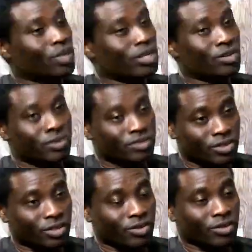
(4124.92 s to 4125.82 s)
we need
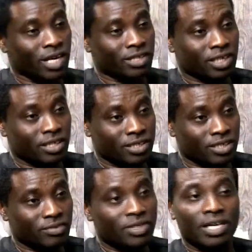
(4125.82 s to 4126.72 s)
to recognize
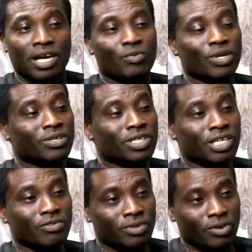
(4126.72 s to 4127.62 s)
ourselves, and we need
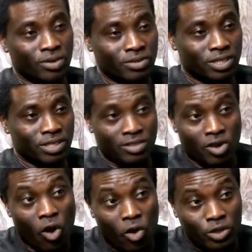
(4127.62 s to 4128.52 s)
to give us
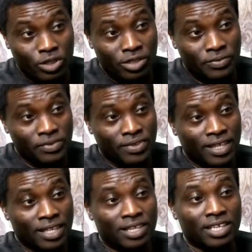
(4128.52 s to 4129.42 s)

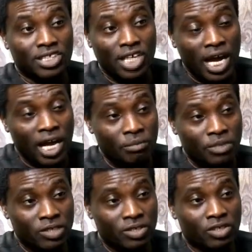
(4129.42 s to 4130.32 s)
the
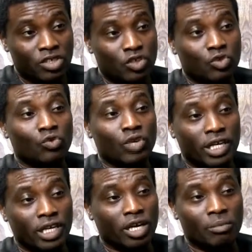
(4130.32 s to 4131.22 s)
time to
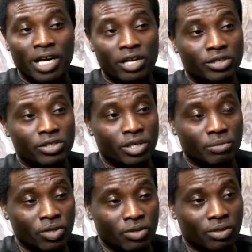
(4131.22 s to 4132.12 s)
really come and
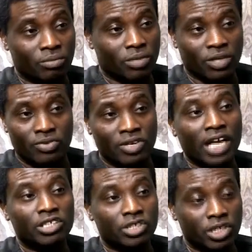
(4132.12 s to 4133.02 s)
contribute, because
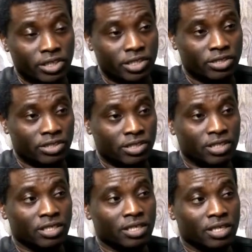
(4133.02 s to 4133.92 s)

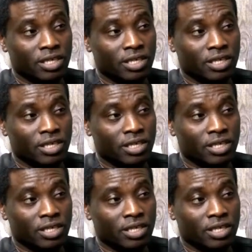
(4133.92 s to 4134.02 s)
Nigerians